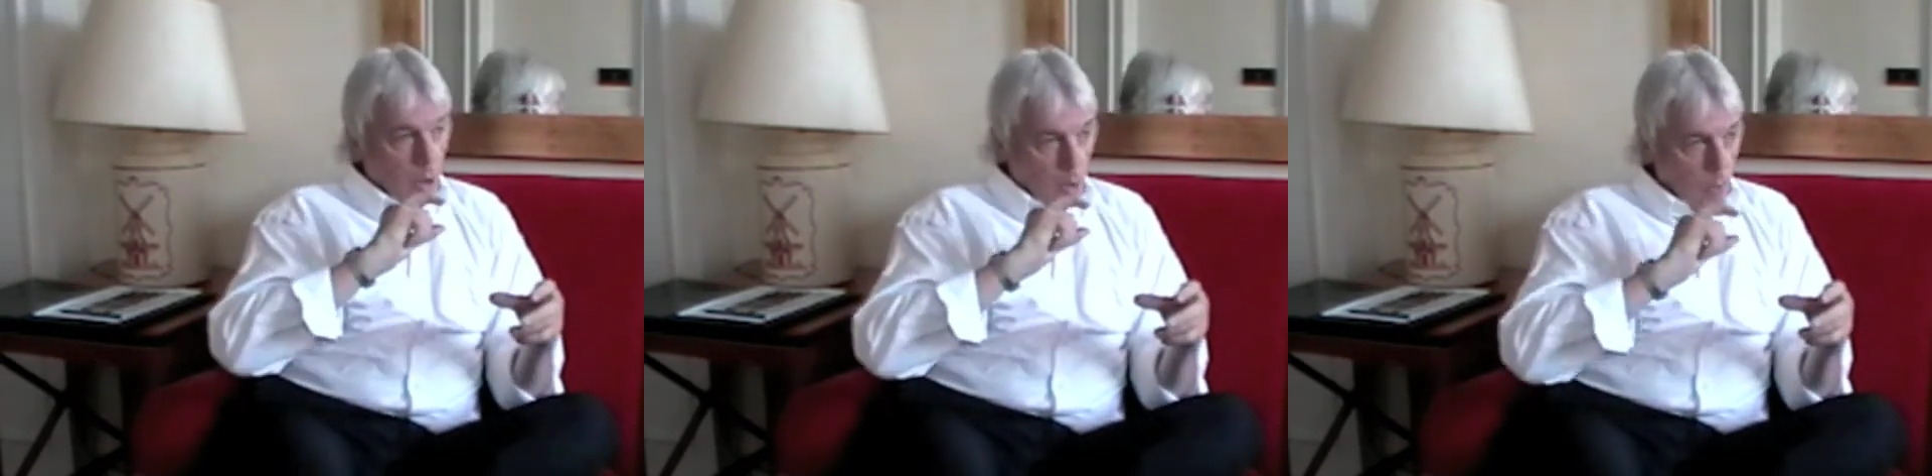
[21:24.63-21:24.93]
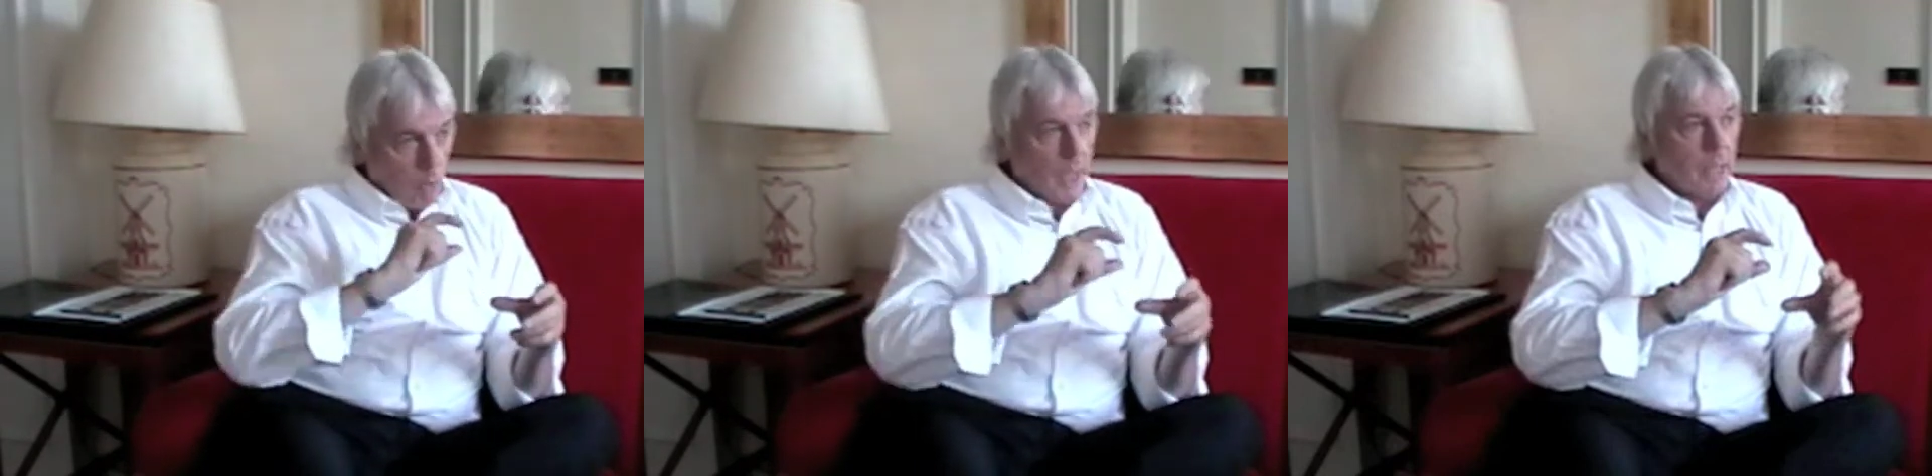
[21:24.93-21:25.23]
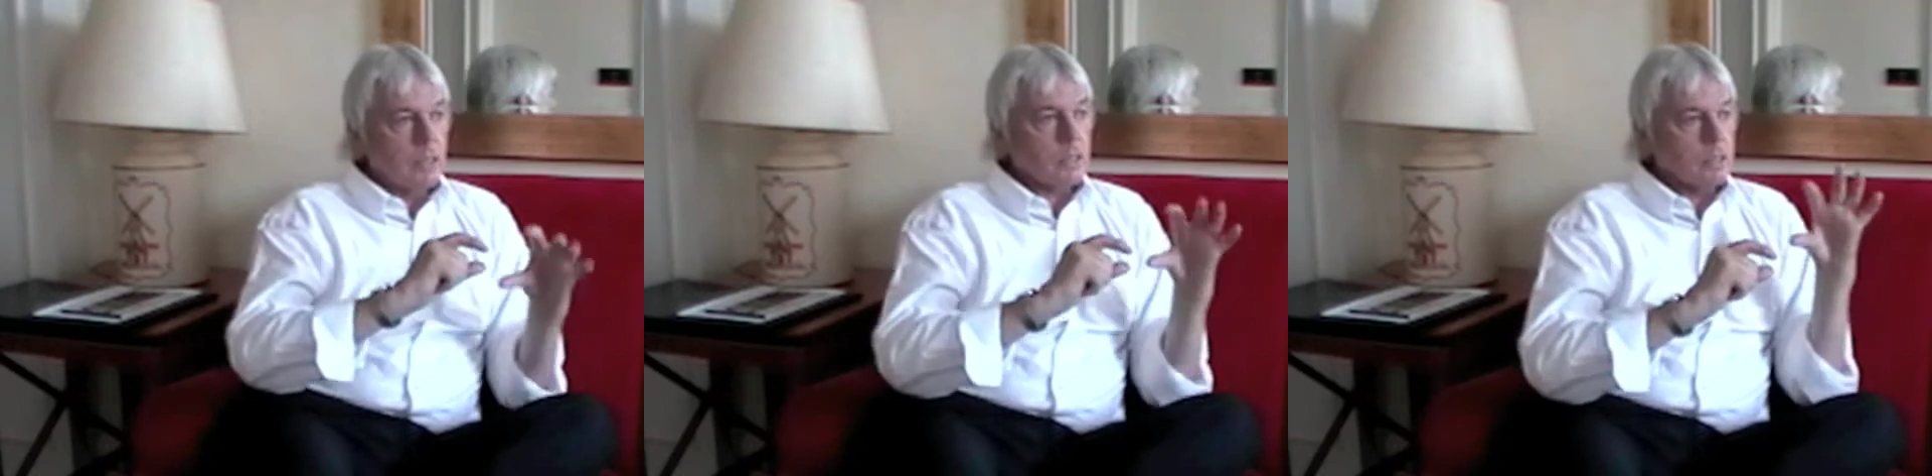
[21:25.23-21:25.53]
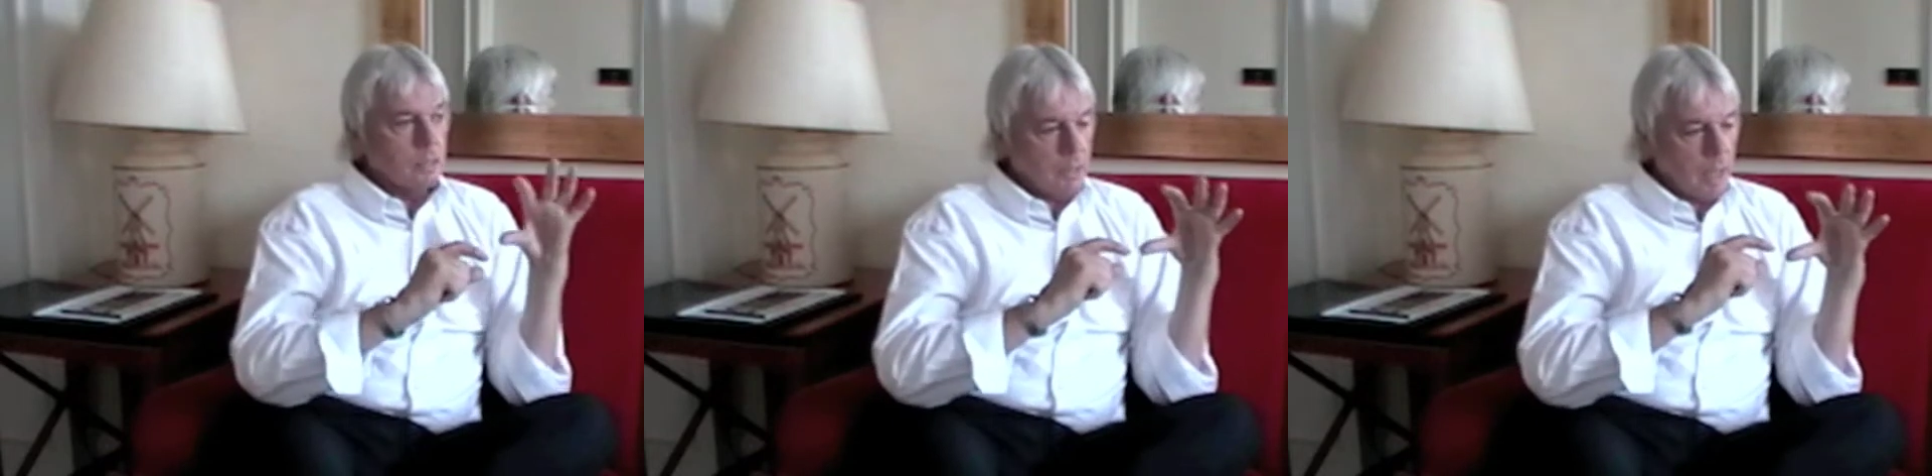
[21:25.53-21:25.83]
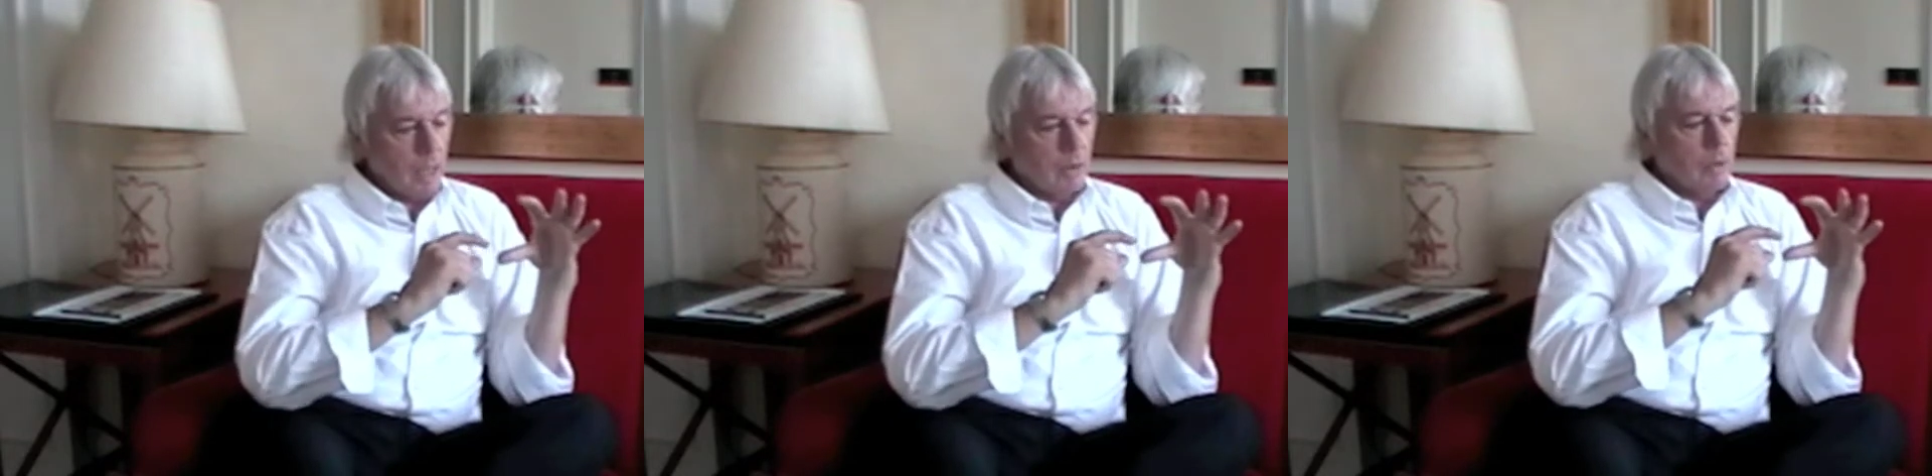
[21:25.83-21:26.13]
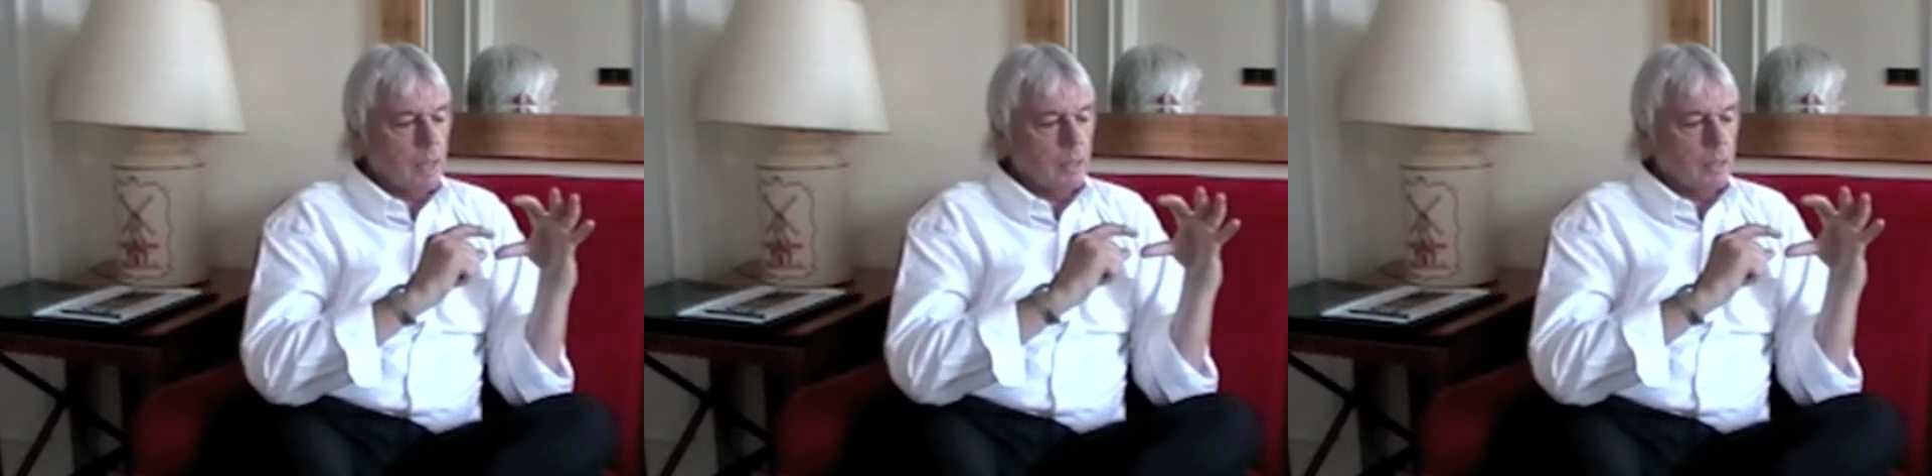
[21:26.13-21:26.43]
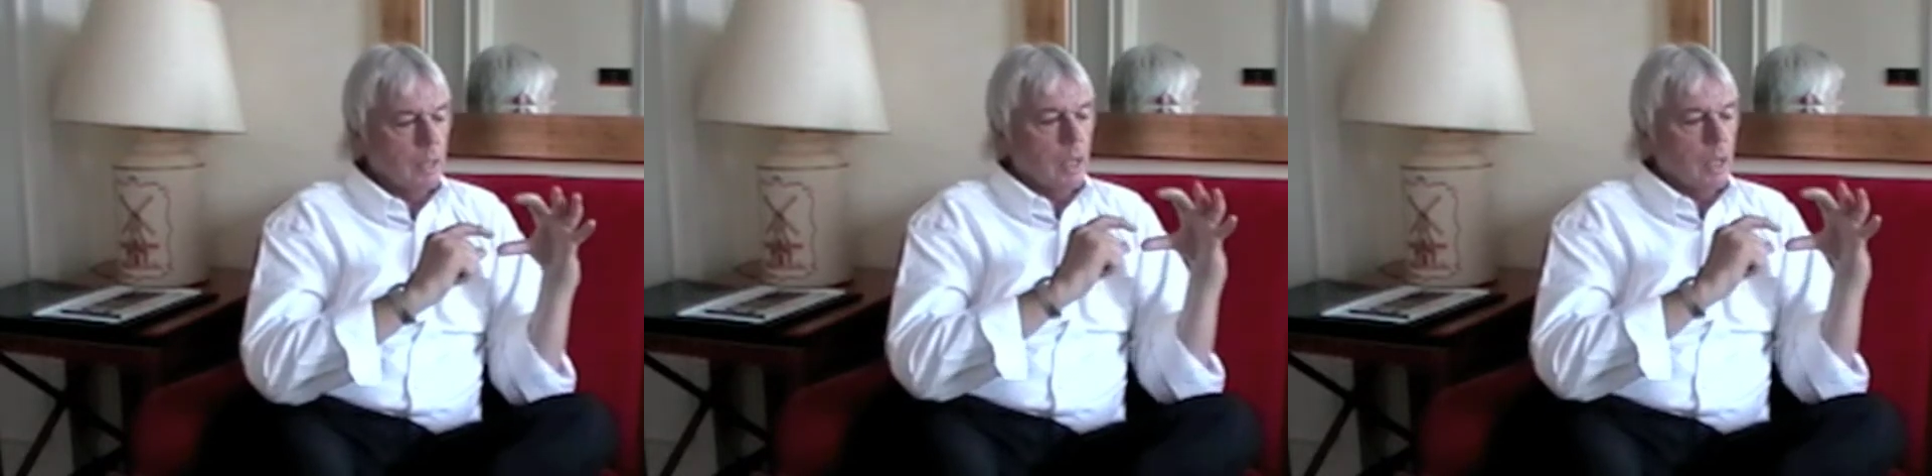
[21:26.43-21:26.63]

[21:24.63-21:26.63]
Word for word: awareness than they are in.